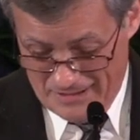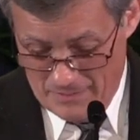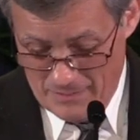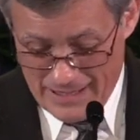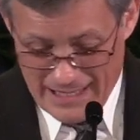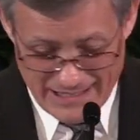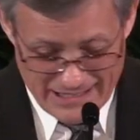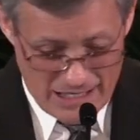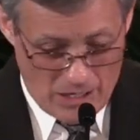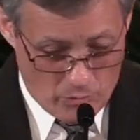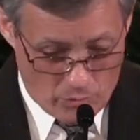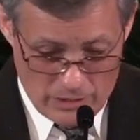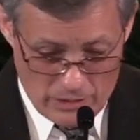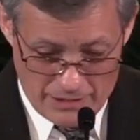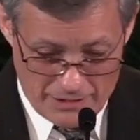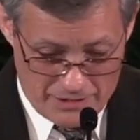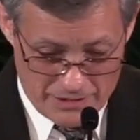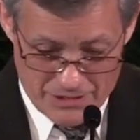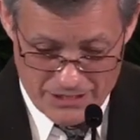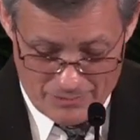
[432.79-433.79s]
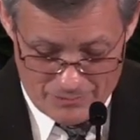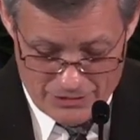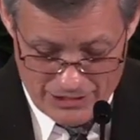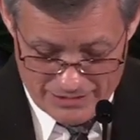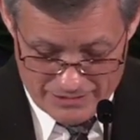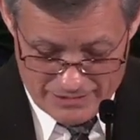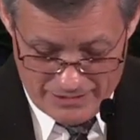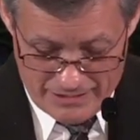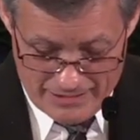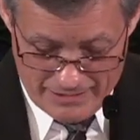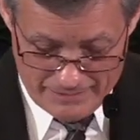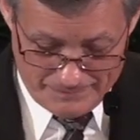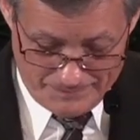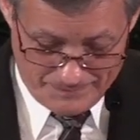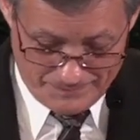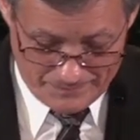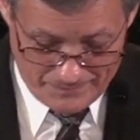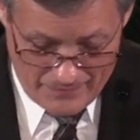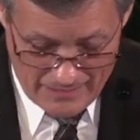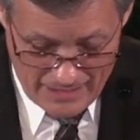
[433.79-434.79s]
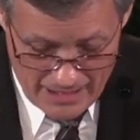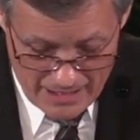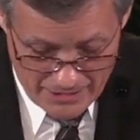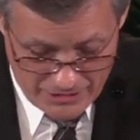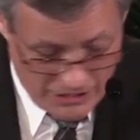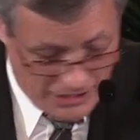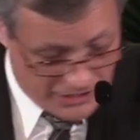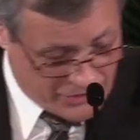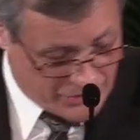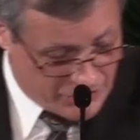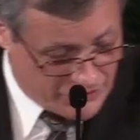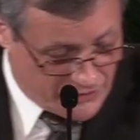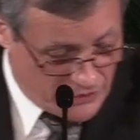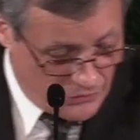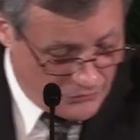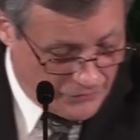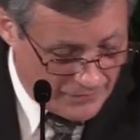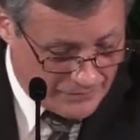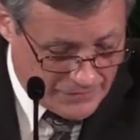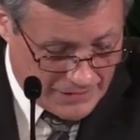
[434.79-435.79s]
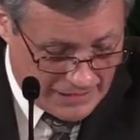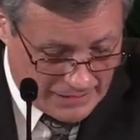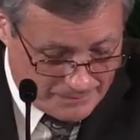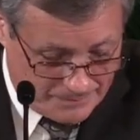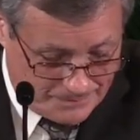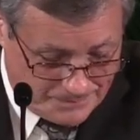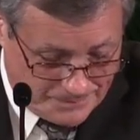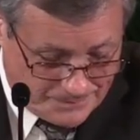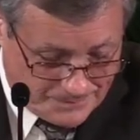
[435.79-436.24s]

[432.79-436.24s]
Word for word: But that's not really the subject today. Genesis 2:15.